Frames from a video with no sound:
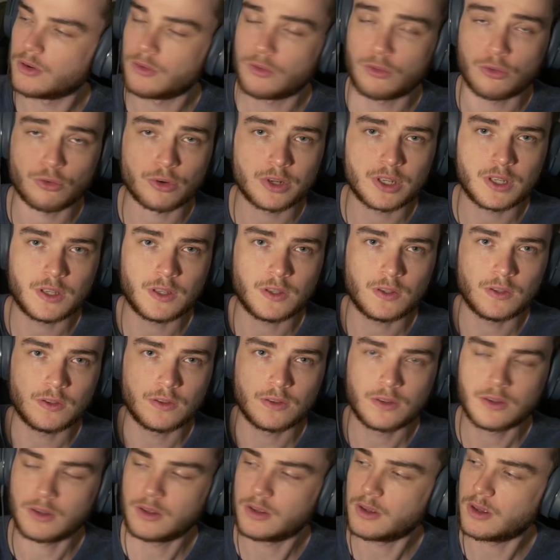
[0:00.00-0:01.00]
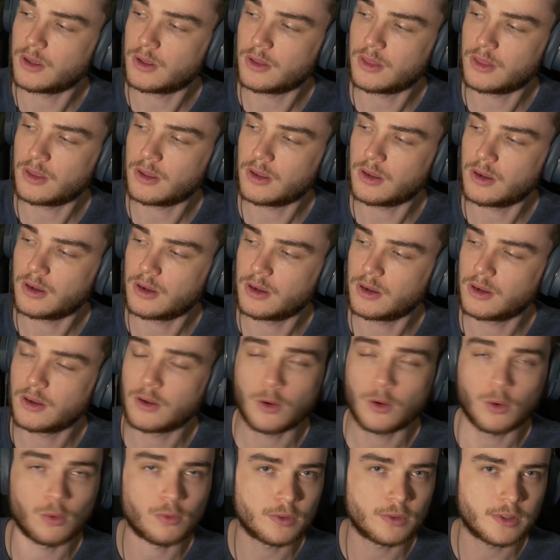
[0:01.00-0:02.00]
Freeze, I think,
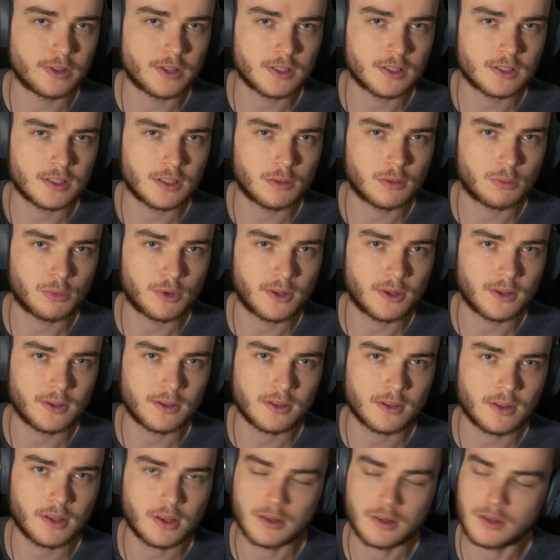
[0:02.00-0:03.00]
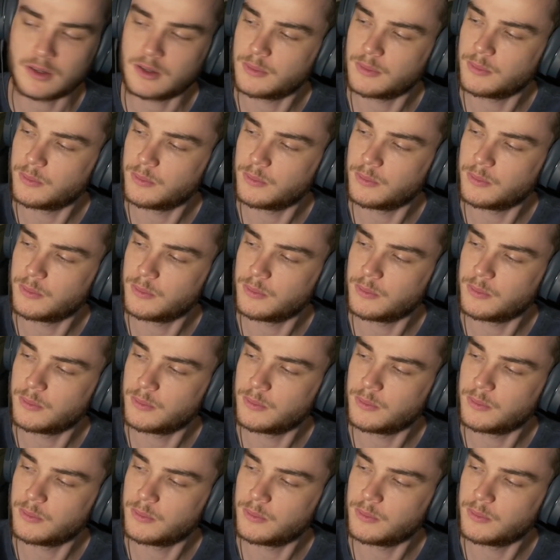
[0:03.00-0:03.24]
hopefully that's how you pronounce that,